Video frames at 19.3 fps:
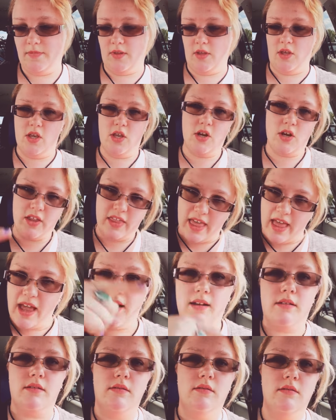You hear that?
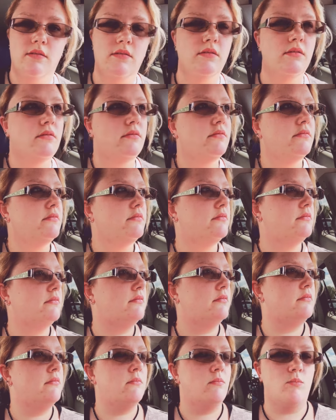
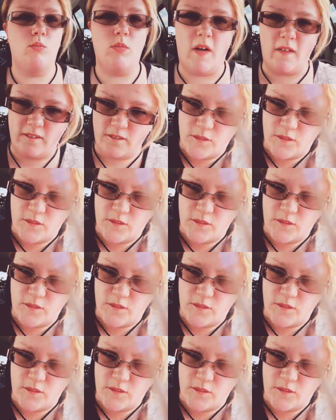I'll have